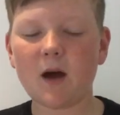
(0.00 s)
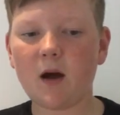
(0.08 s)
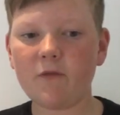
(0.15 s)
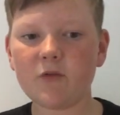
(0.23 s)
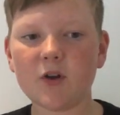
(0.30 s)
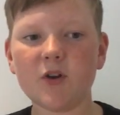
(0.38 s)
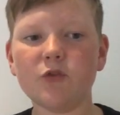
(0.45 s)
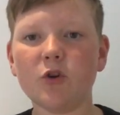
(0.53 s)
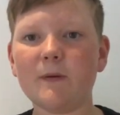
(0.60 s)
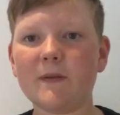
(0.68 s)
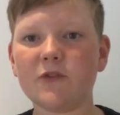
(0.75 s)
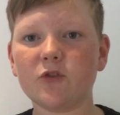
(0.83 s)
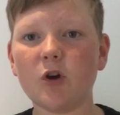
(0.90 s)
got to talk
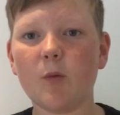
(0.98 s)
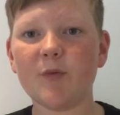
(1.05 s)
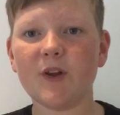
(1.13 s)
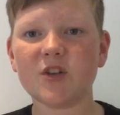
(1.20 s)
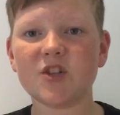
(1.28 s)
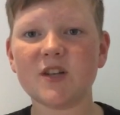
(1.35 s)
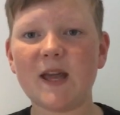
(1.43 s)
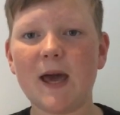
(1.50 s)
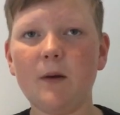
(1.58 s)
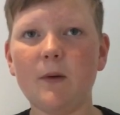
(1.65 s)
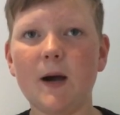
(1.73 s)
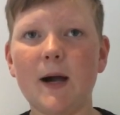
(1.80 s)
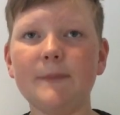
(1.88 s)
about the score prediction
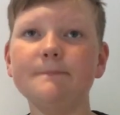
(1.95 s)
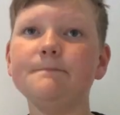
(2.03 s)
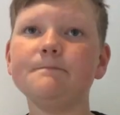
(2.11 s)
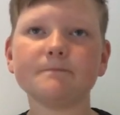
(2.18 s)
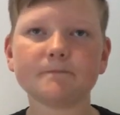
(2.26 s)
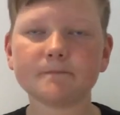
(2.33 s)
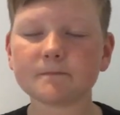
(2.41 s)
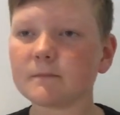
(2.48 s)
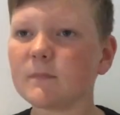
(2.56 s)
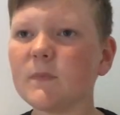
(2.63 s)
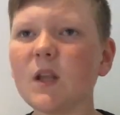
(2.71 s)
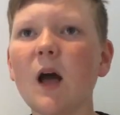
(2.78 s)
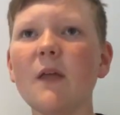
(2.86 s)
now.
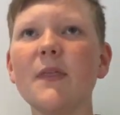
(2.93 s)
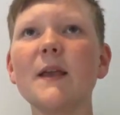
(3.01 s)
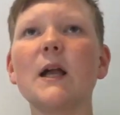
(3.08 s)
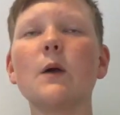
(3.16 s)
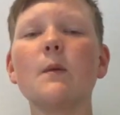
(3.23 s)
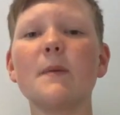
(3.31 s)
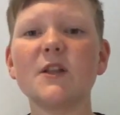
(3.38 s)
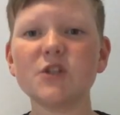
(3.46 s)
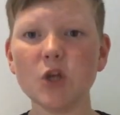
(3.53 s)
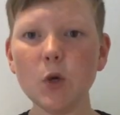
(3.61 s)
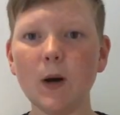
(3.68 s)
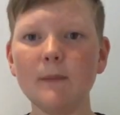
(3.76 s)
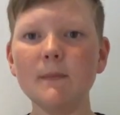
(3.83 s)
I think it'll be a
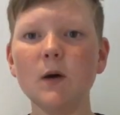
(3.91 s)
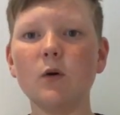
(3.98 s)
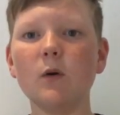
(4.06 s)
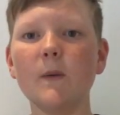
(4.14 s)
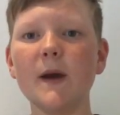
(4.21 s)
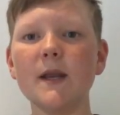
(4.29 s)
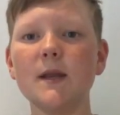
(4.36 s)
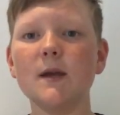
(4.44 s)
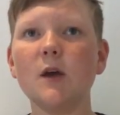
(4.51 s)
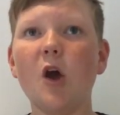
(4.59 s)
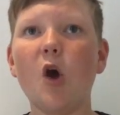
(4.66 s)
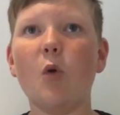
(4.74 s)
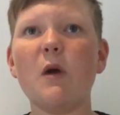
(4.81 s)
2-1 Millwall win
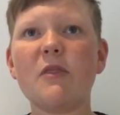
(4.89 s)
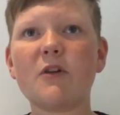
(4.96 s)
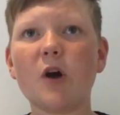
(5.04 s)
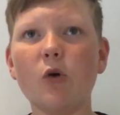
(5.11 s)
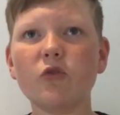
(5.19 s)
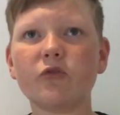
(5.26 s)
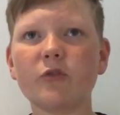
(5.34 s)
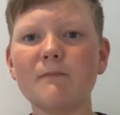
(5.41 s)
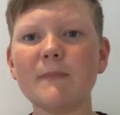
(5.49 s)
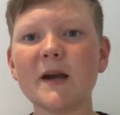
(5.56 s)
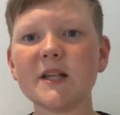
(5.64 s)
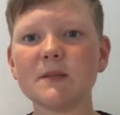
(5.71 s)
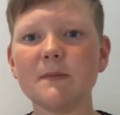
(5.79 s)
with goals
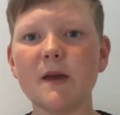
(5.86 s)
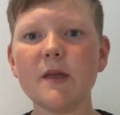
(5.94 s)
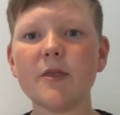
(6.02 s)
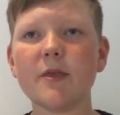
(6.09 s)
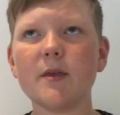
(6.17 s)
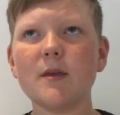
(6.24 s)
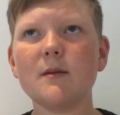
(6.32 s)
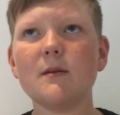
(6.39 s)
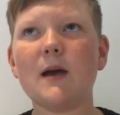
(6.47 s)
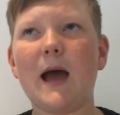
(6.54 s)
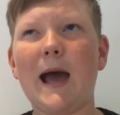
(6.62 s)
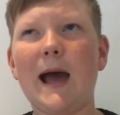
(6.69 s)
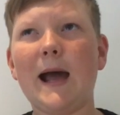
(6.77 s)
from Matt Smith
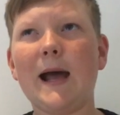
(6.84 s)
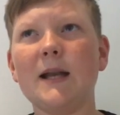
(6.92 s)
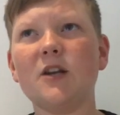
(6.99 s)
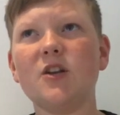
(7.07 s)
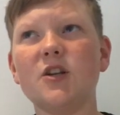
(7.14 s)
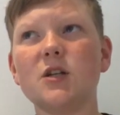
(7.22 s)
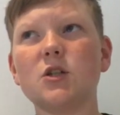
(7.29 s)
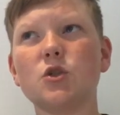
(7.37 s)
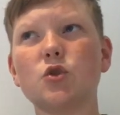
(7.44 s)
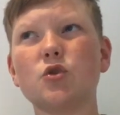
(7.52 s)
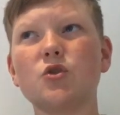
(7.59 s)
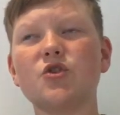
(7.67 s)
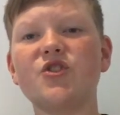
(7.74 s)
and
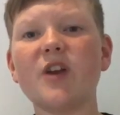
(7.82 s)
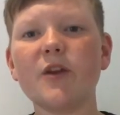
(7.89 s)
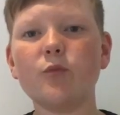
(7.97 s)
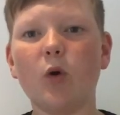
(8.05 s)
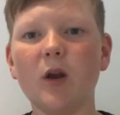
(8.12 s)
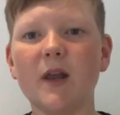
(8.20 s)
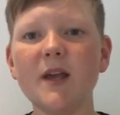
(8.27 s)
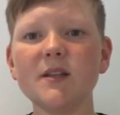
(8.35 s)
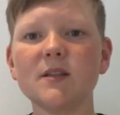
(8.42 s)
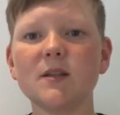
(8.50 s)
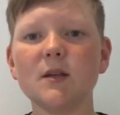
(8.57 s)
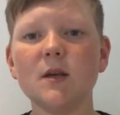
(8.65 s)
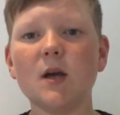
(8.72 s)
Jed
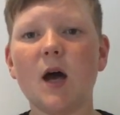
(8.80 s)
Wallace.